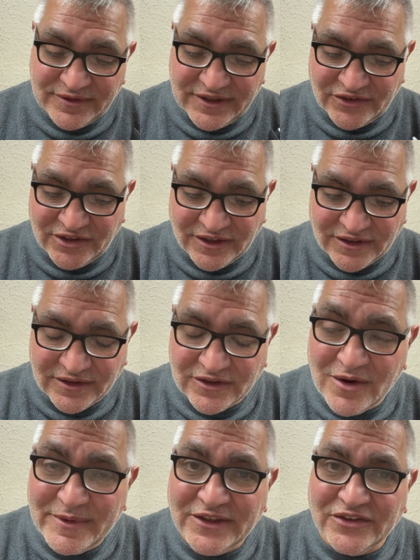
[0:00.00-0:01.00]
getting
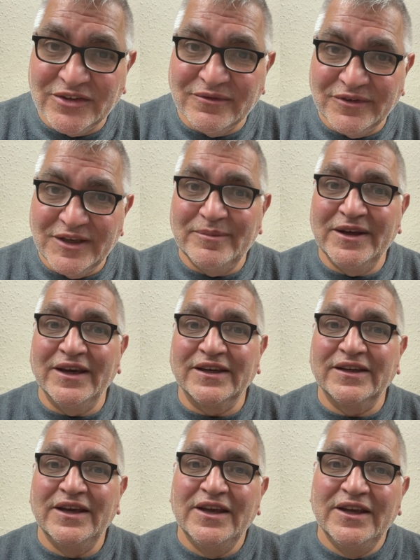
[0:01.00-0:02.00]
comments and
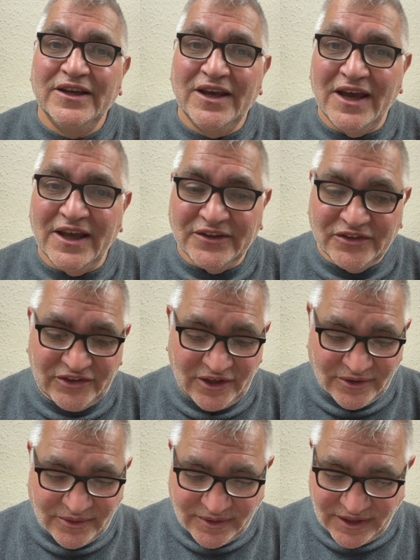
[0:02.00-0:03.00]
feedback, and
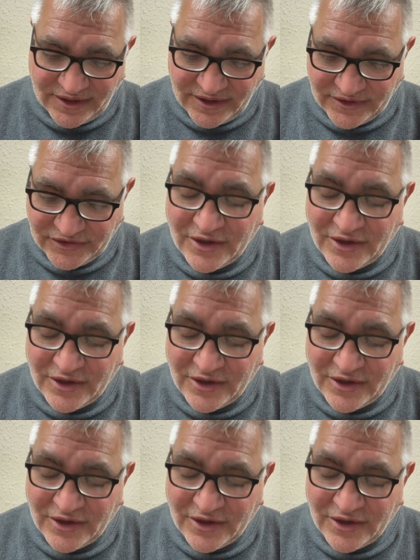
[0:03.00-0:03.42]
so